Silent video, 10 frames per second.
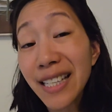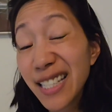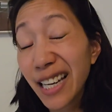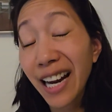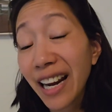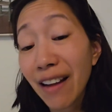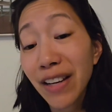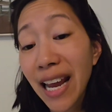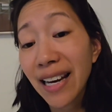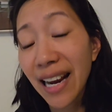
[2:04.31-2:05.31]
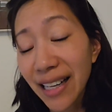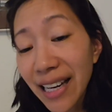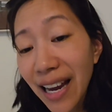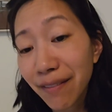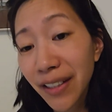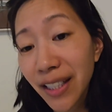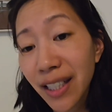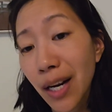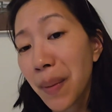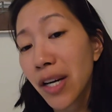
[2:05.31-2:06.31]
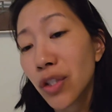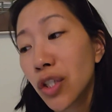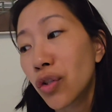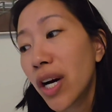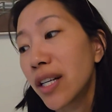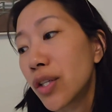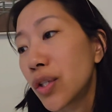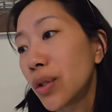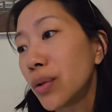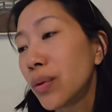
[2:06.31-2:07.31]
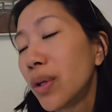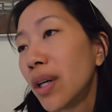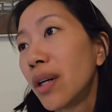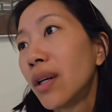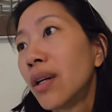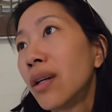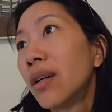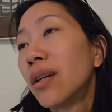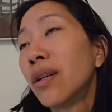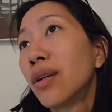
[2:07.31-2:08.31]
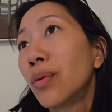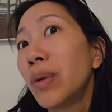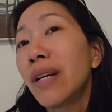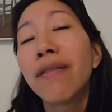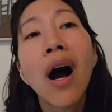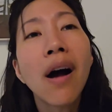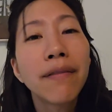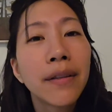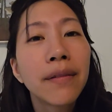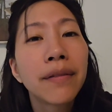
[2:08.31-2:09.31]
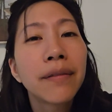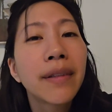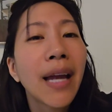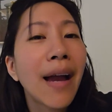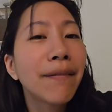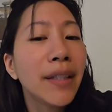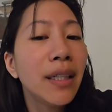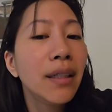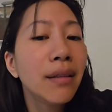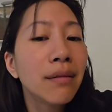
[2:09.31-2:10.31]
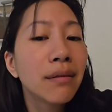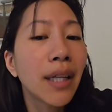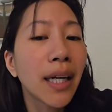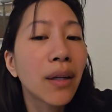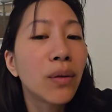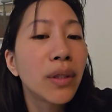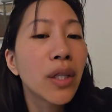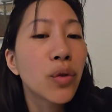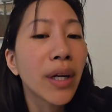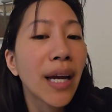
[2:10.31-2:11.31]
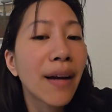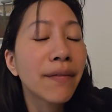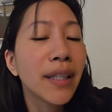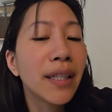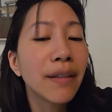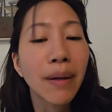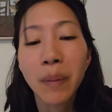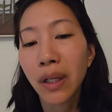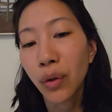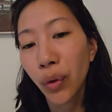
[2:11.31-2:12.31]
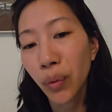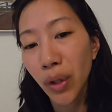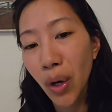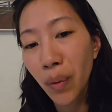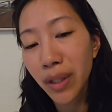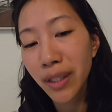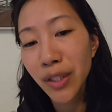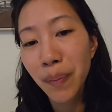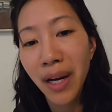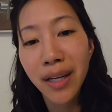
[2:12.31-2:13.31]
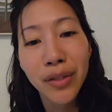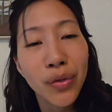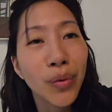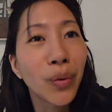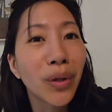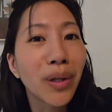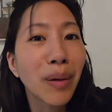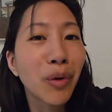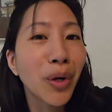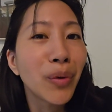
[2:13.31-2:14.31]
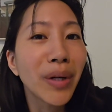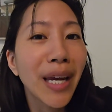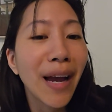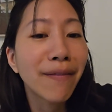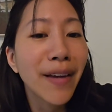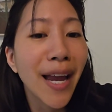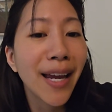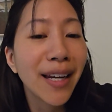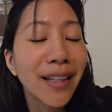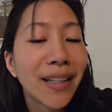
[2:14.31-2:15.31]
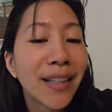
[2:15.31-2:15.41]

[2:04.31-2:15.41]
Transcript: Today I haven't had any caffeine and I'm actually trying to weave off of caffeine. Like I only drink caffeine if I'm like going to a co-working space or I'm going to a cafe.